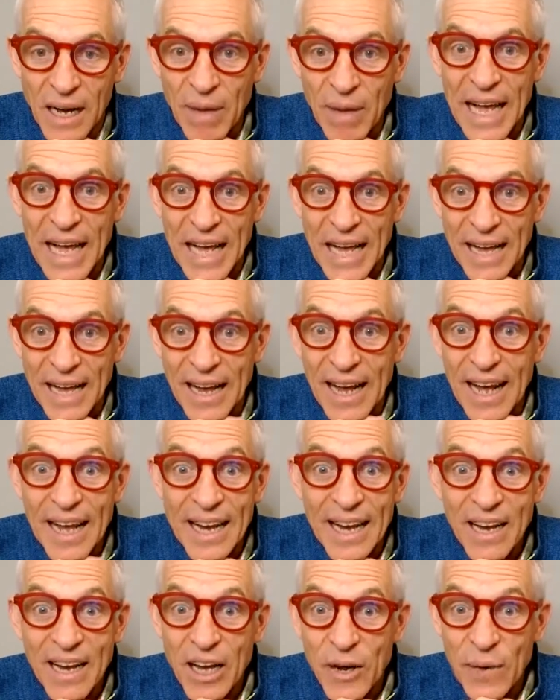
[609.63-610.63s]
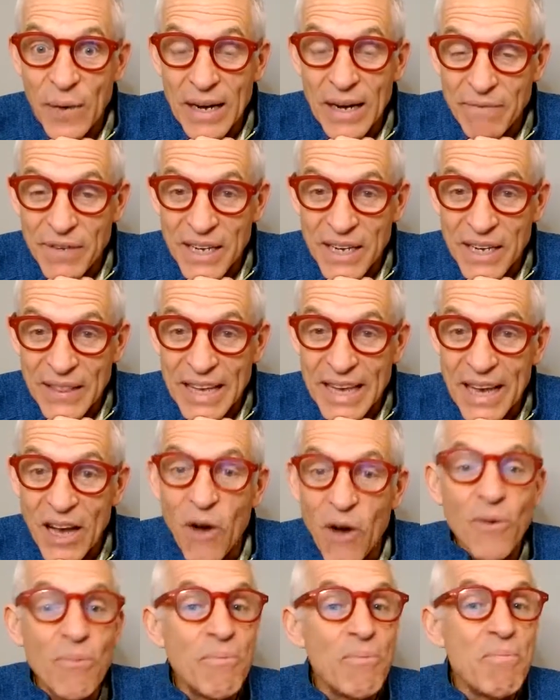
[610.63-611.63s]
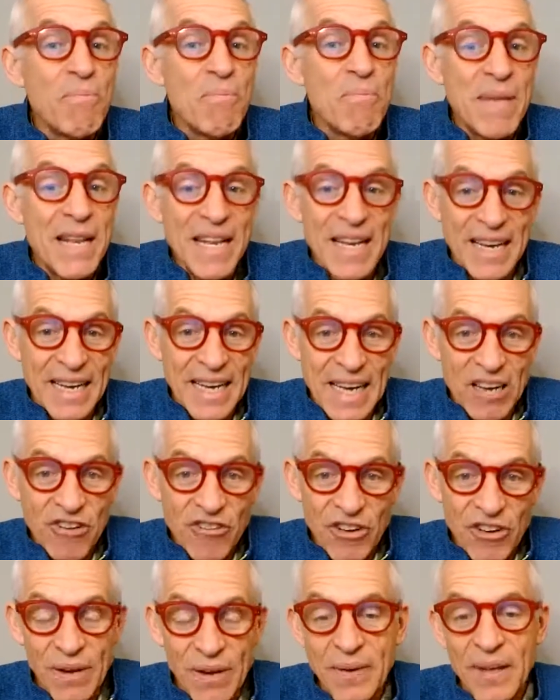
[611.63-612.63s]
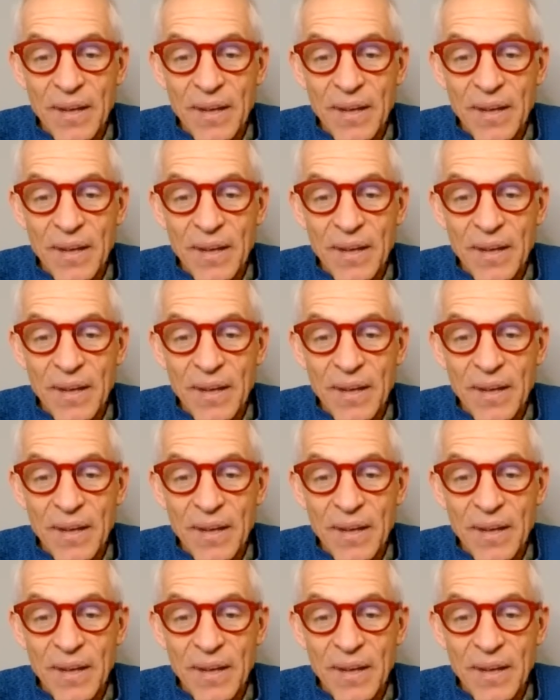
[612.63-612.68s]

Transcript: And I know I've done that on many occasions.